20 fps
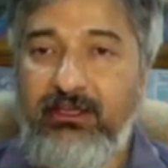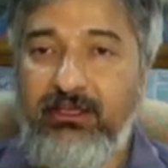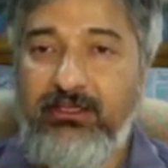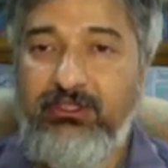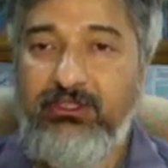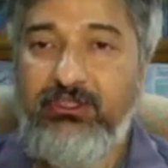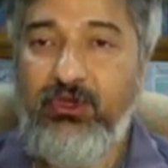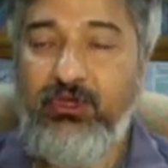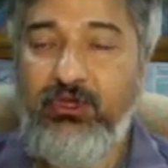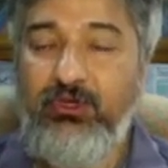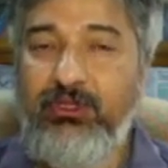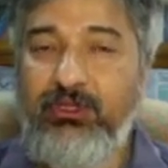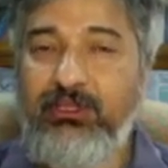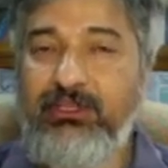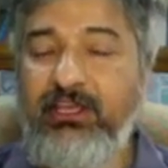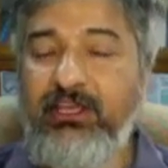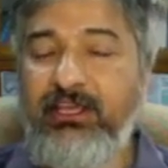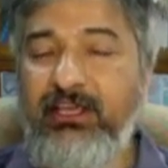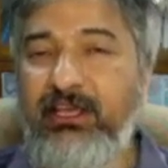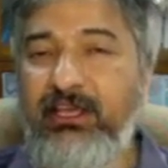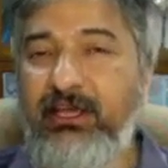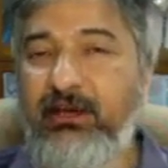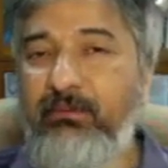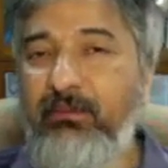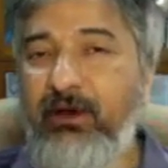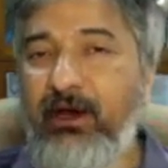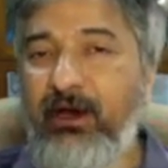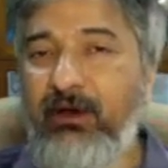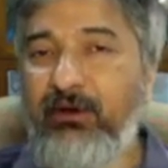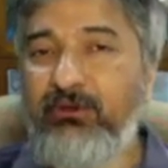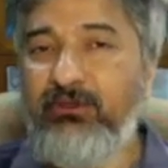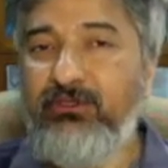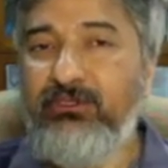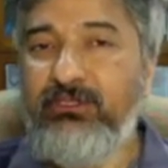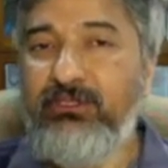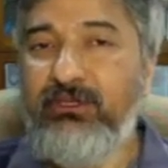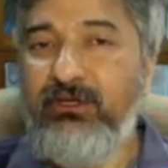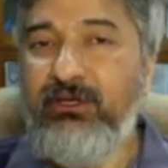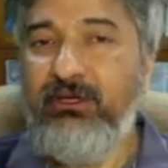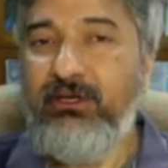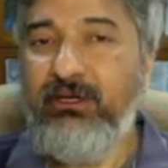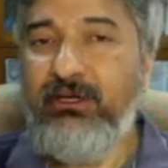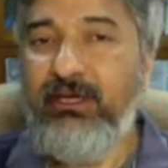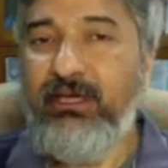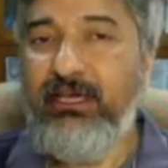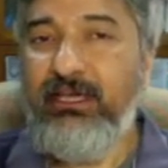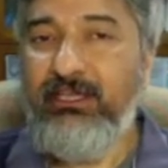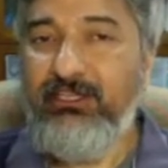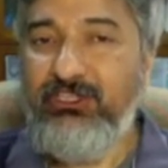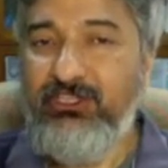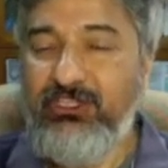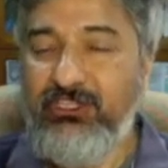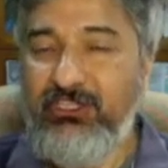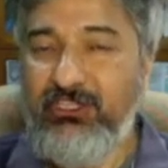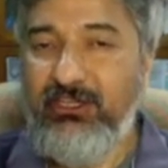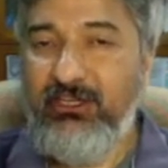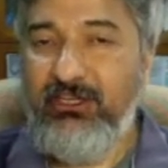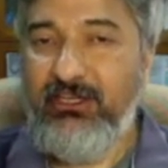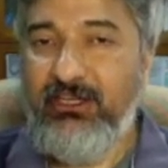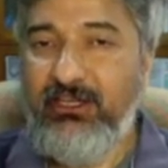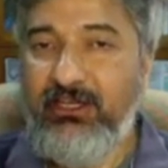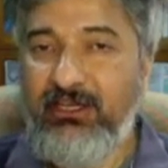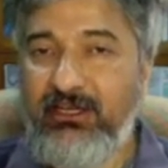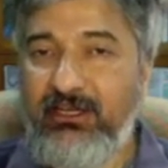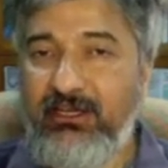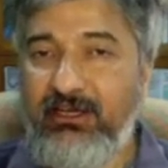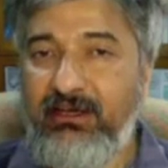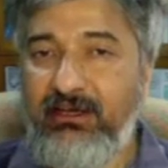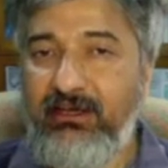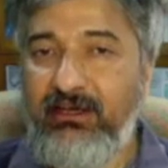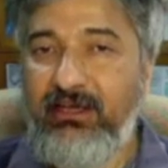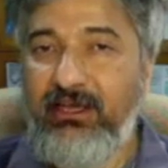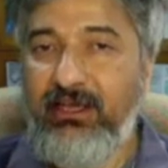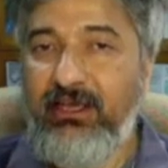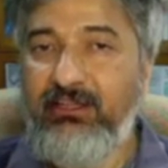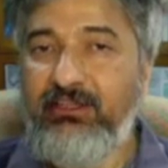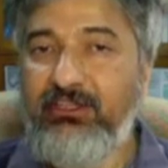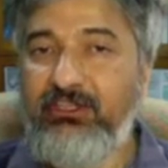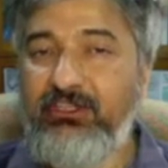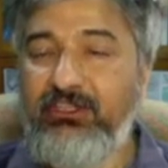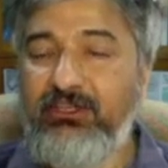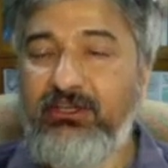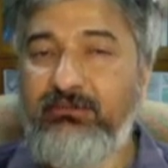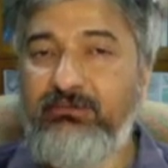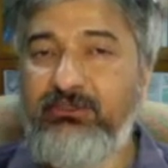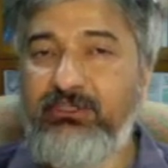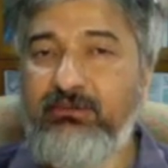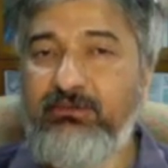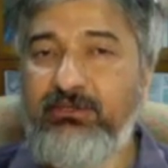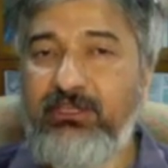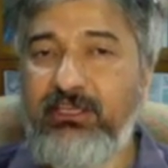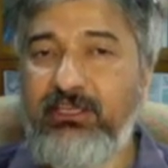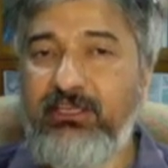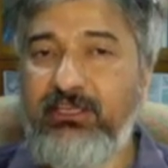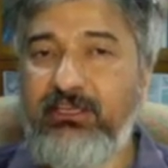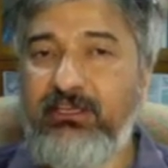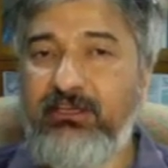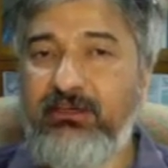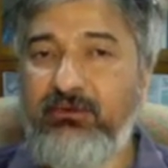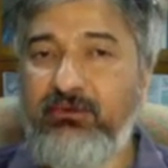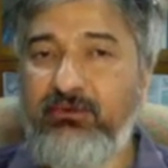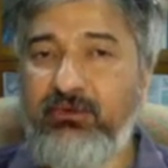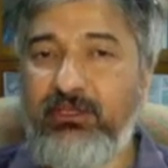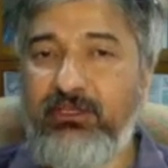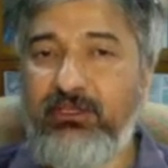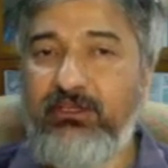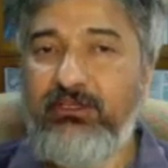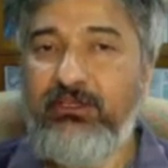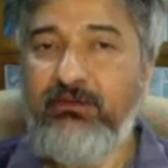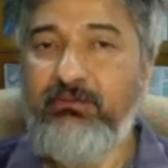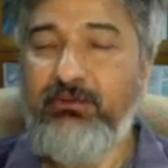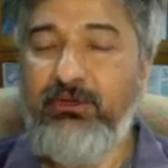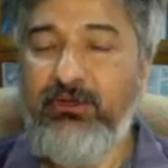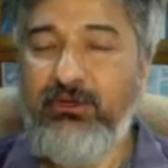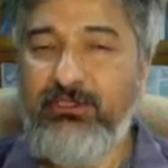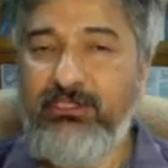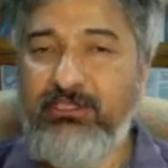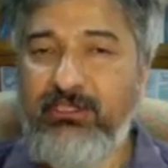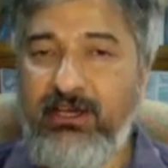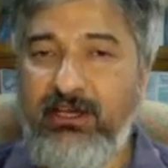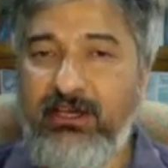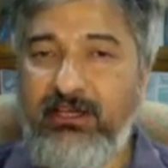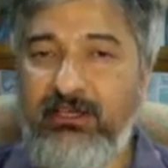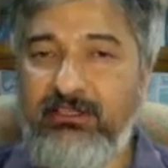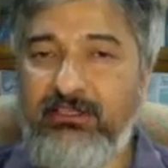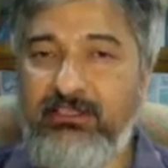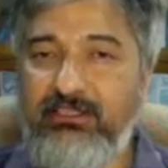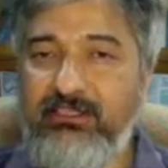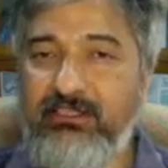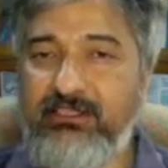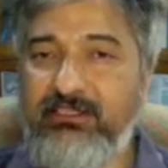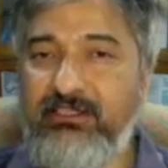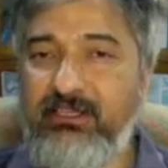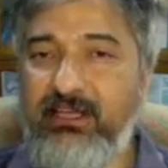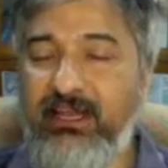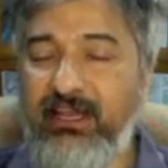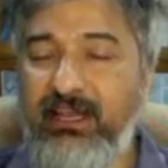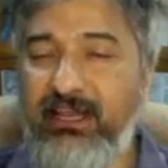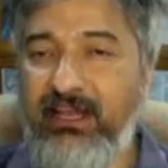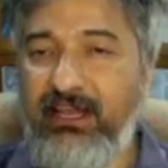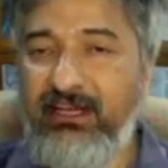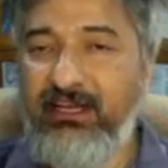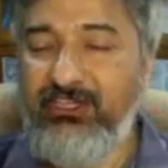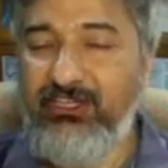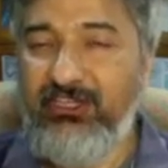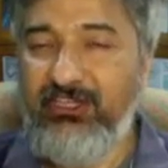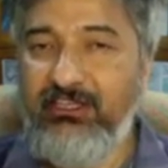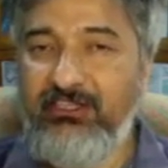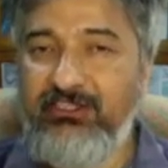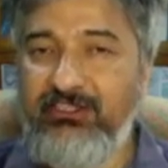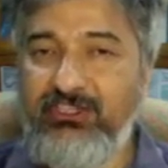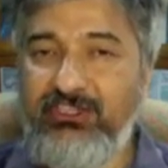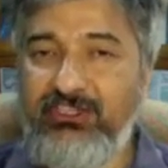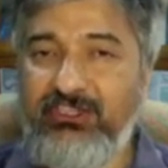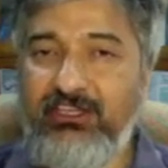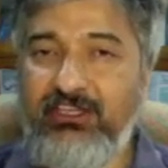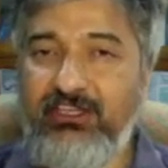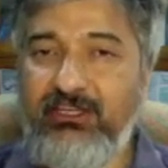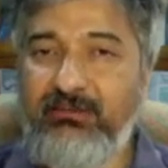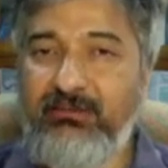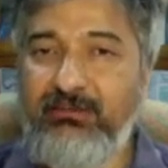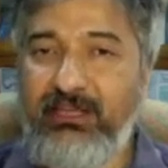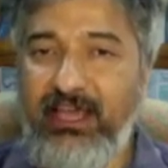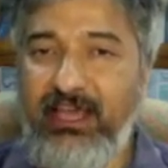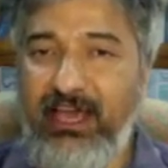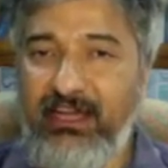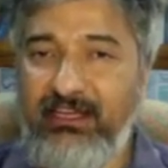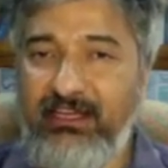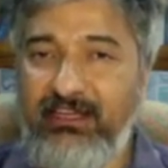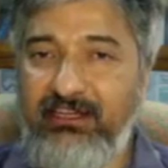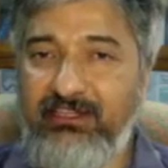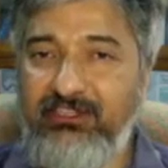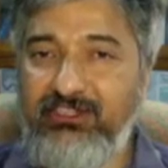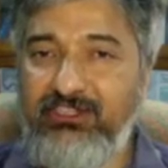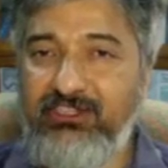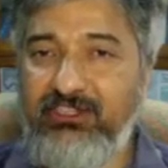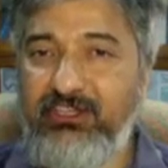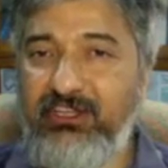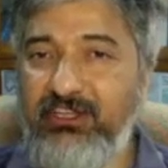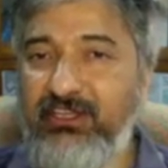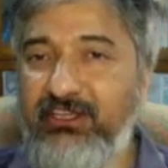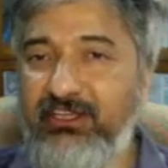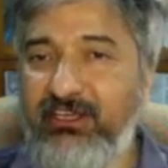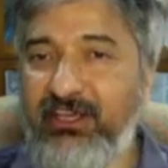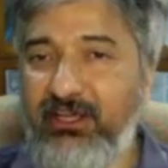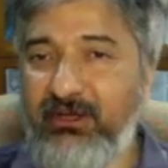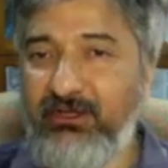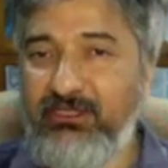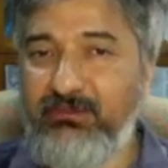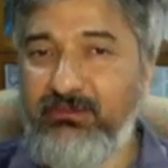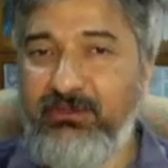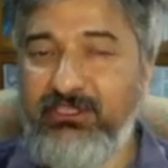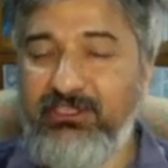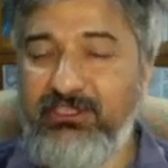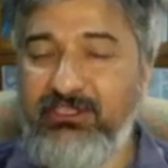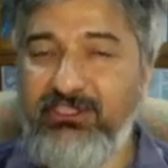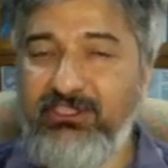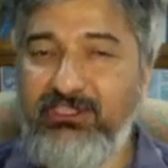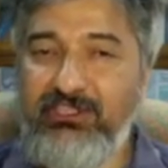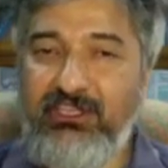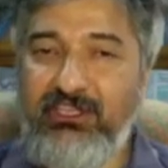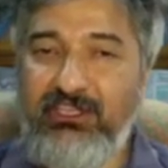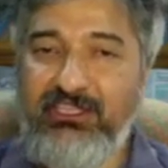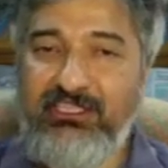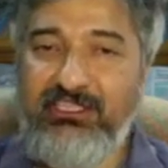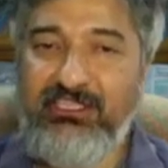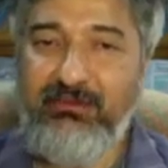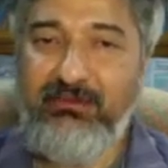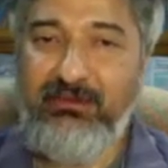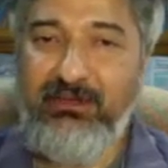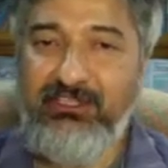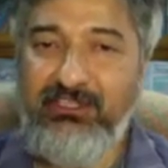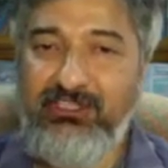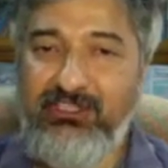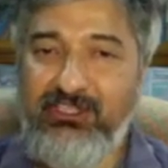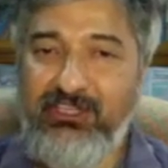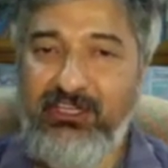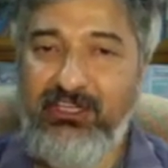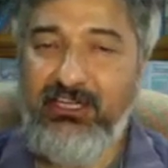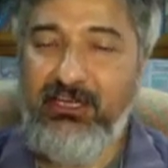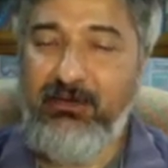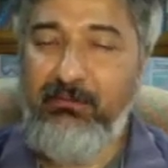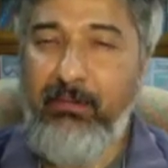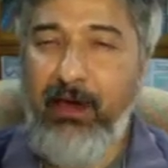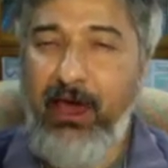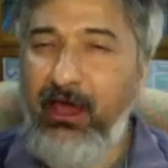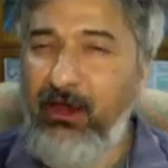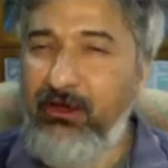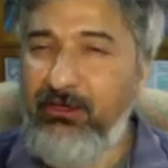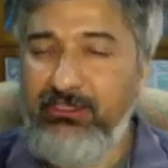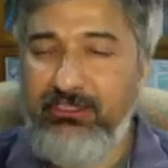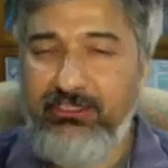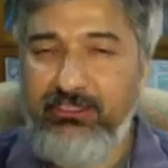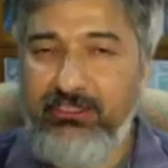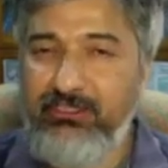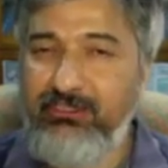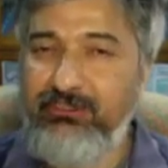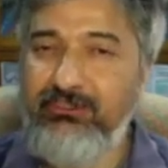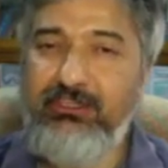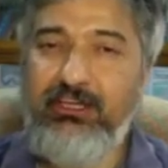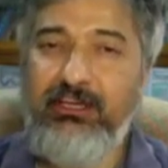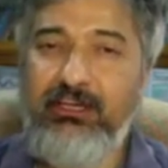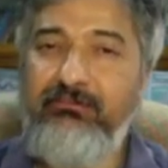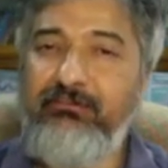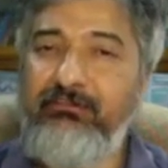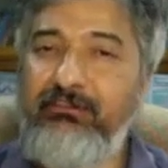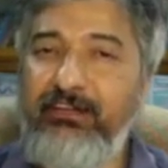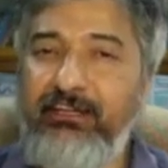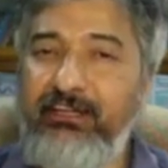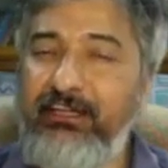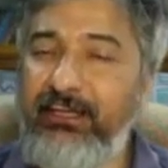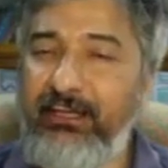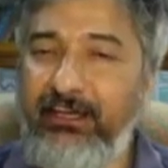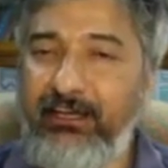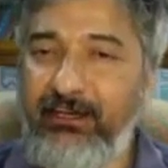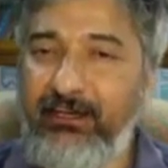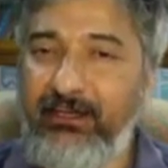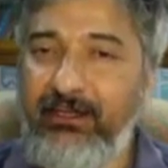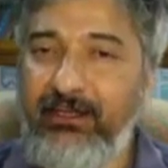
So you are thinking about engineering in the terms of taking whether computer science, electrical engineering, mechanical engineering, aerospace engineering, civil engineering, and biology doesn't really fit in.